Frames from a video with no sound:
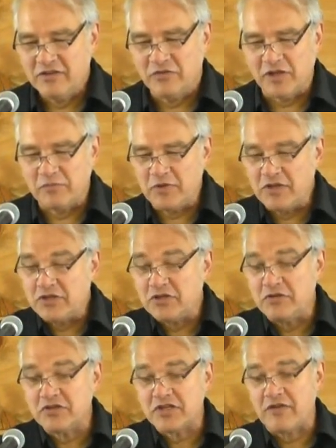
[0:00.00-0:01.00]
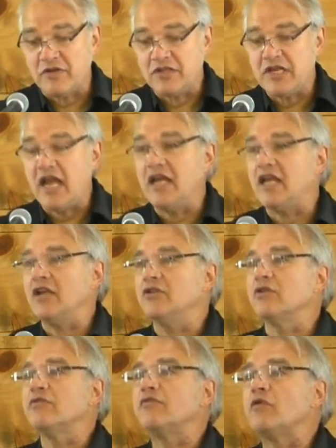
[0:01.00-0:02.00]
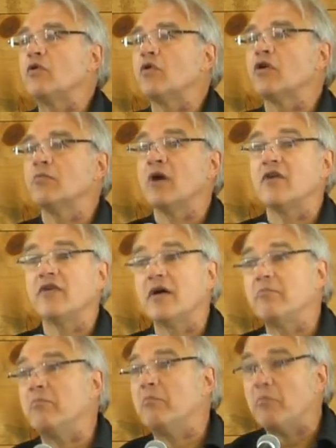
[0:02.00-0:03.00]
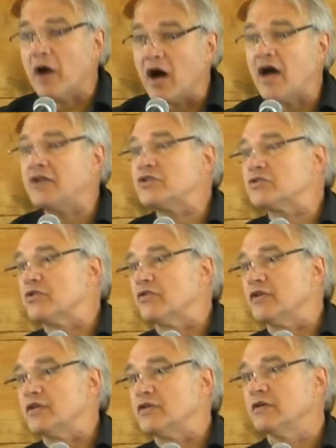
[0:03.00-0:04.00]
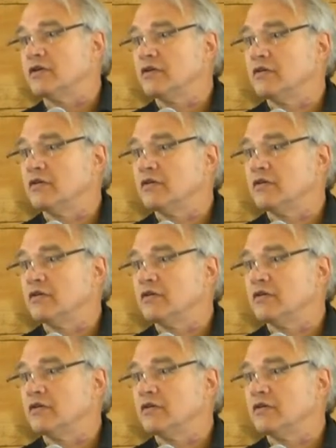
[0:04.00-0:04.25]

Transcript: Philippians 2 7, taking the form of a bondservant.